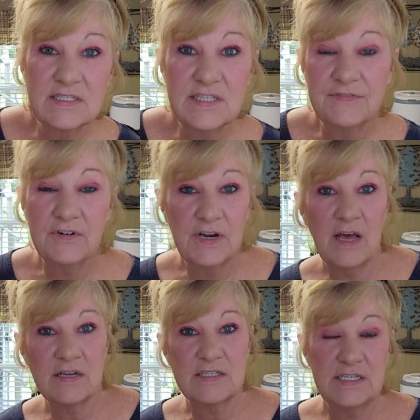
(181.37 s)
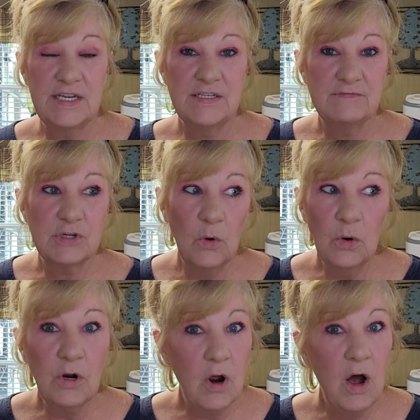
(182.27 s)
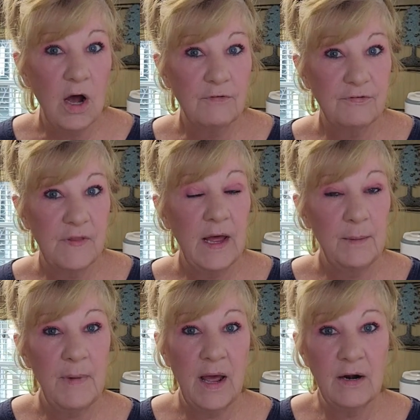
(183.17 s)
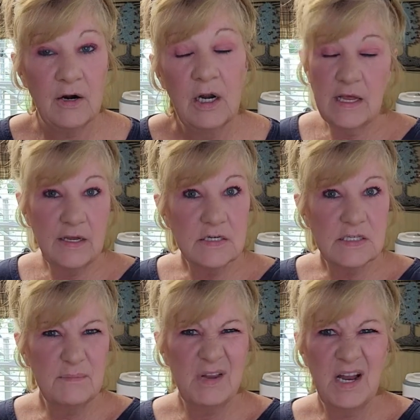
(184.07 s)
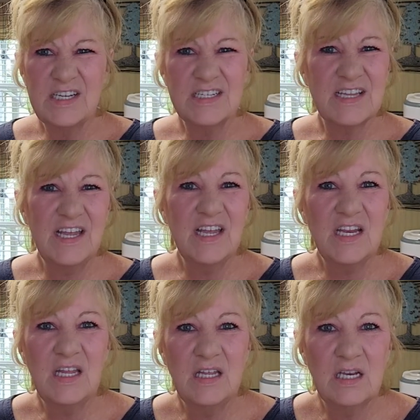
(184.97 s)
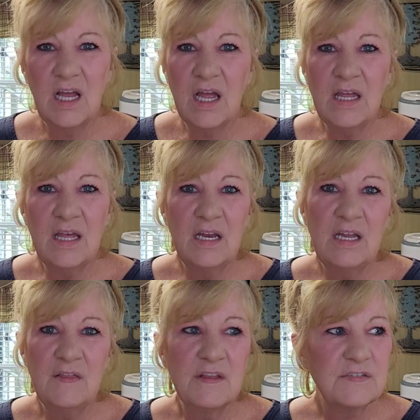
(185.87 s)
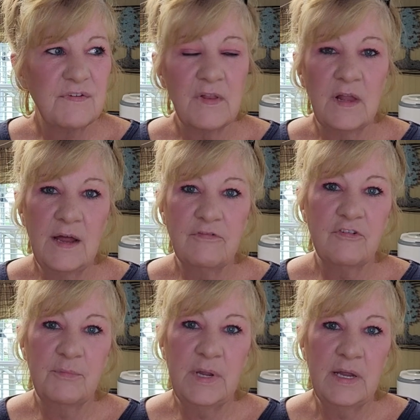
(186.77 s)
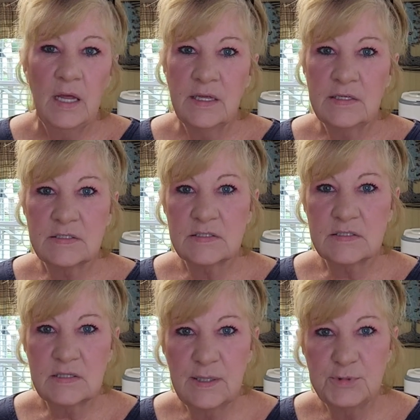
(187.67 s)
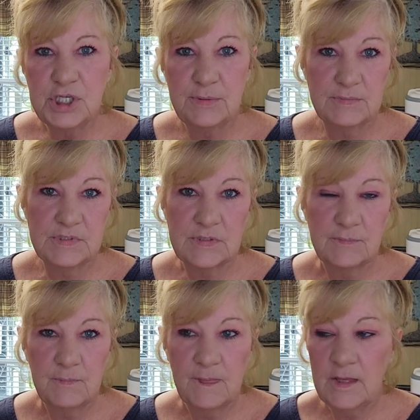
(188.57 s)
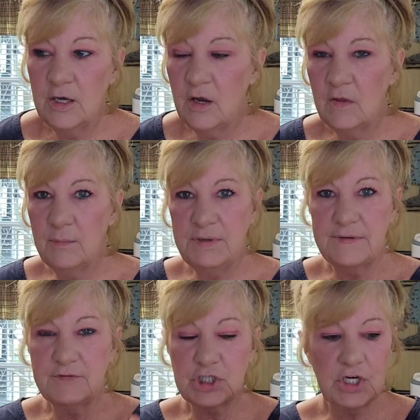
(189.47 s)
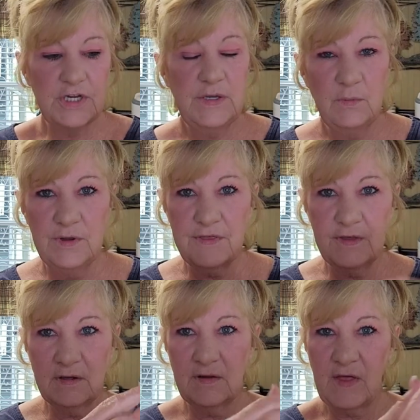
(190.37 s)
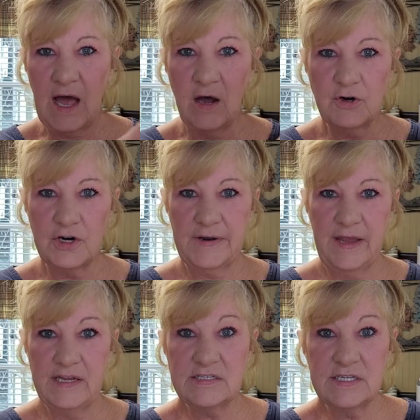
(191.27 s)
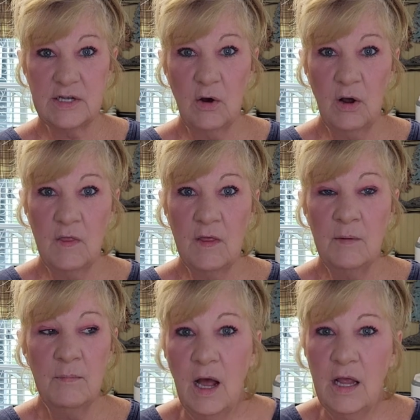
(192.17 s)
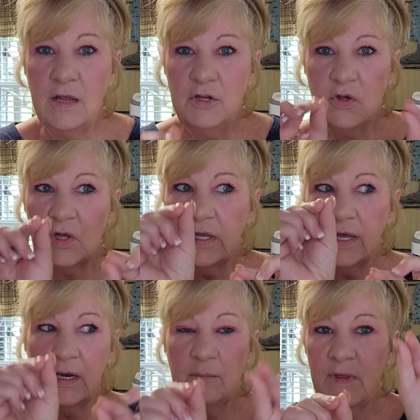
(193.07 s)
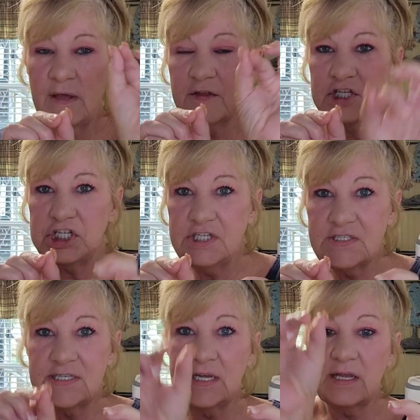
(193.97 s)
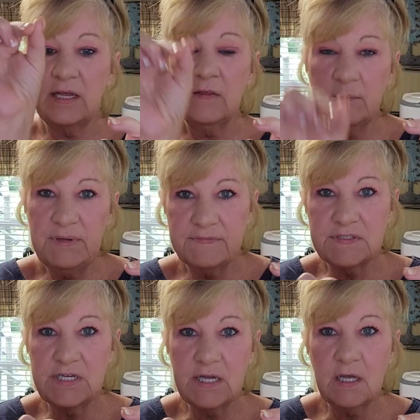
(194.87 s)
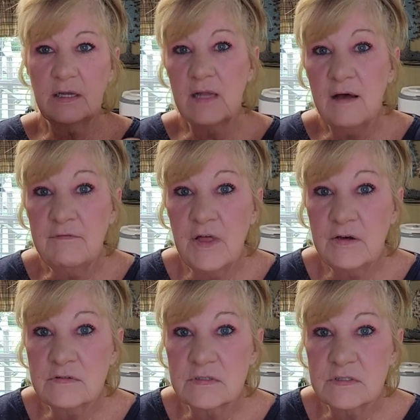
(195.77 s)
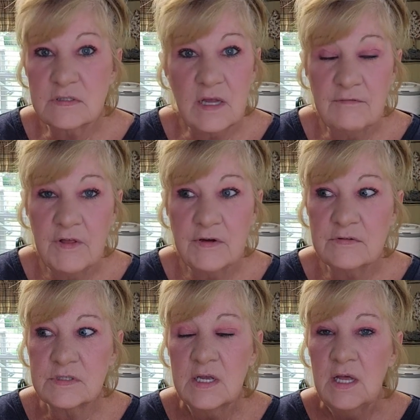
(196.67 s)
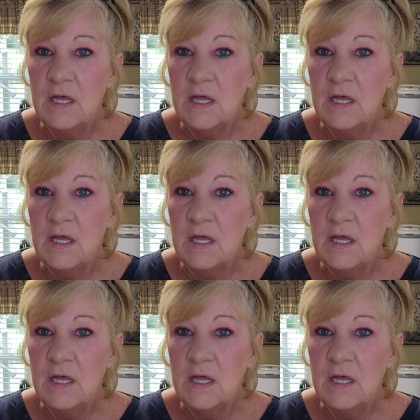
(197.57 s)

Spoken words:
It's different now to sneeze or cough for that matter. Now here's something I just can't eat. I can't eat this for the life of me, is Slim Jims. You know, the beef jerky with the outer casing on them, and you can get them like the cheese stick in the beef stick. Love those, love those.